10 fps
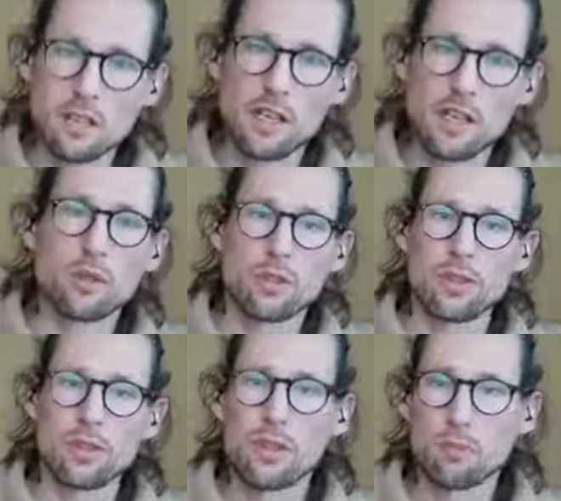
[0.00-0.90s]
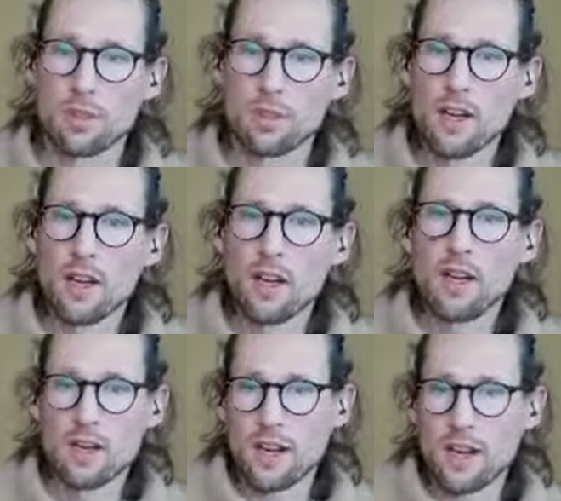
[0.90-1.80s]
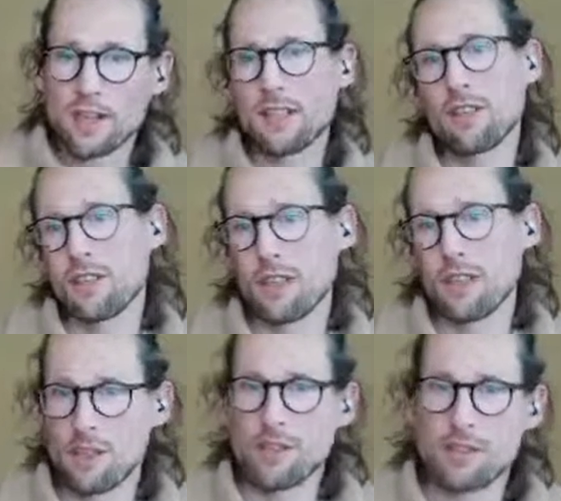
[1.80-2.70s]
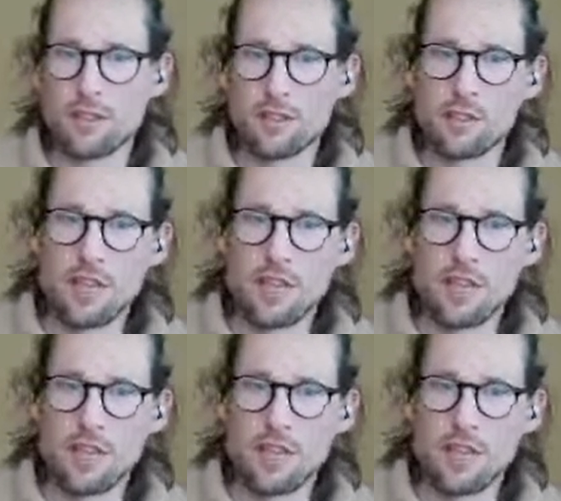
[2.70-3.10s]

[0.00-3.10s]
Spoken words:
get these stakeholders on board. You're not getting the results.